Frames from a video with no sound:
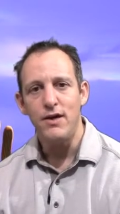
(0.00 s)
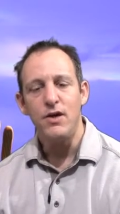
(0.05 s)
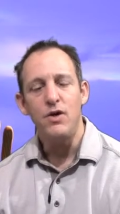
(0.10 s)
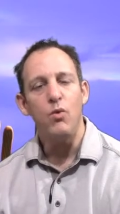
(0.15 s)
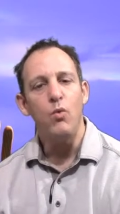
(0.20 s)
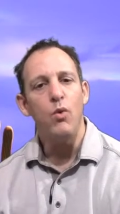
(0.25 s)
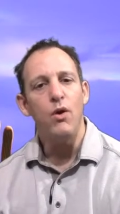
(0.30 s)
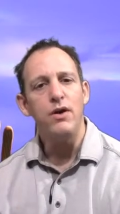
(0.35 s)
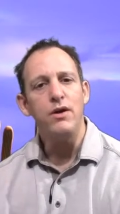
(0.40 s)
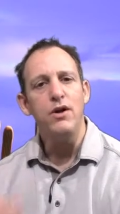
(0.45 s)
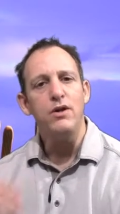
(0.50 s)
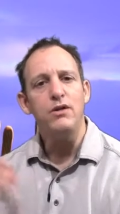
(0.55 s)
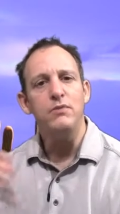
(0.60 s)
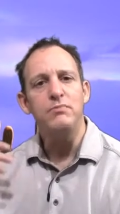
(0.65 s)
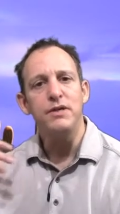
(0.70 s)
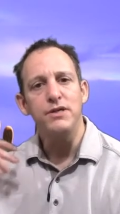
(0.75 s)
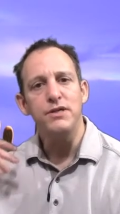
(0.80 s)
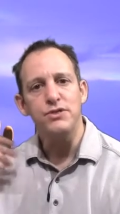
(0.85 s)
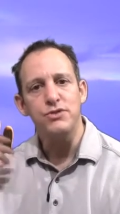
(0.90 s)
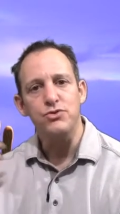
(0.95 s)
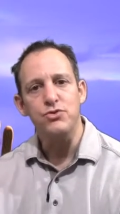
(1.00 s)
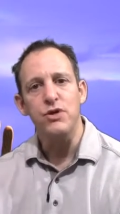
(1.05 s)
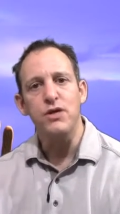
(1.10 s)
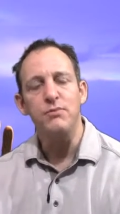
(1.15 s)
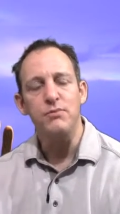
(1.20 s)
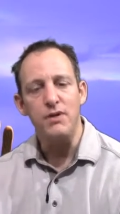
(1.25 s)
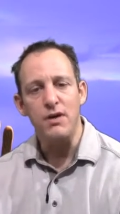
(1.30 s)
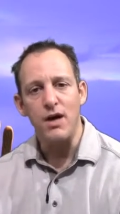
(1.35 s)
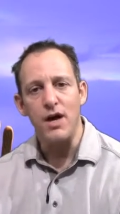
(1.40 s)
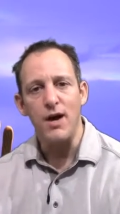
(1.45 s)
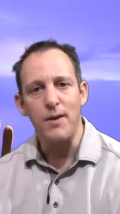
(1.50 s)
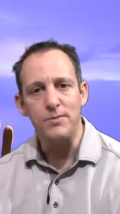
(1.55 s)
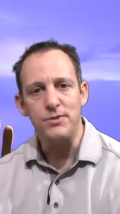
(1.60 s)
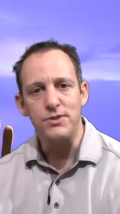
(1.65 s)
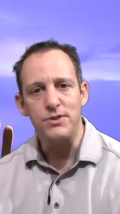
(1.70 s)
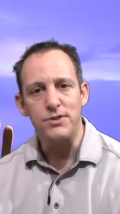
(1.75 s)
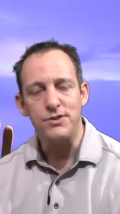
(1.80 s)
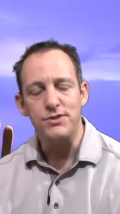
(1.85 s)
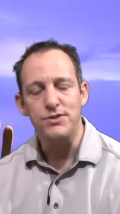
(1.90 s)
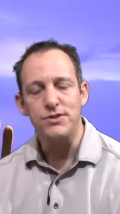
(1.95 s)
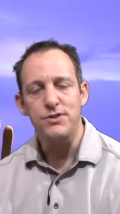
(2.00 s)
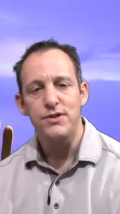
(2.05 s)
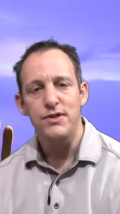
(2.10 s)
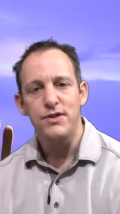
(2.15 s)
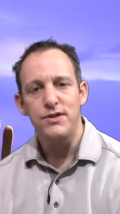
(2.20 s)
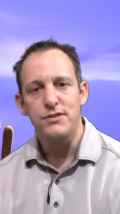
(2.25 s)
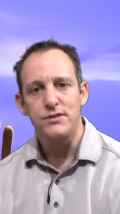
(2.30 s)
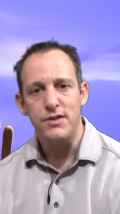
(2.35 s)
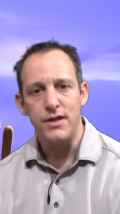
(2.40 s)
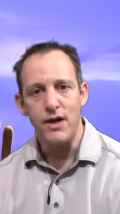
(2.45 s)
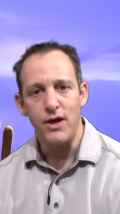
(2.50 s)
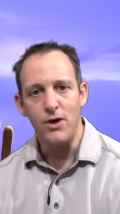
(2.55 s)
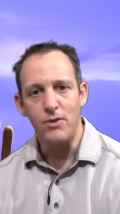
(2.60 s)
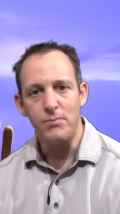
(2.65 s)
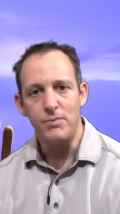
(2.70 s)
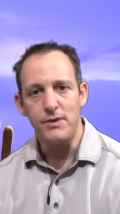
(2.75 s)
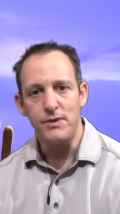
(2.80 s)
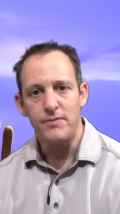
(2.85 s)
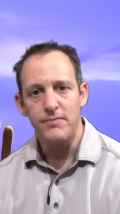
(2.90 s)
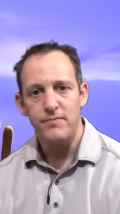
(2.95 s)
What are the best treatment options to help it?